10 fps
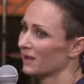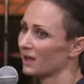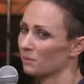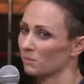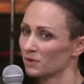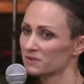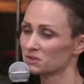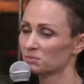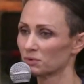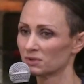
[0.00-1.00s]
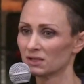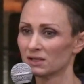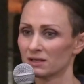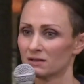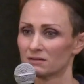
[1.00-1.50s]
And most
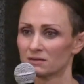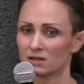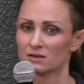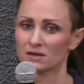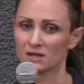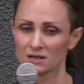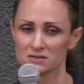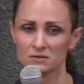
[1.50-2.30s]
importantly, thank you that as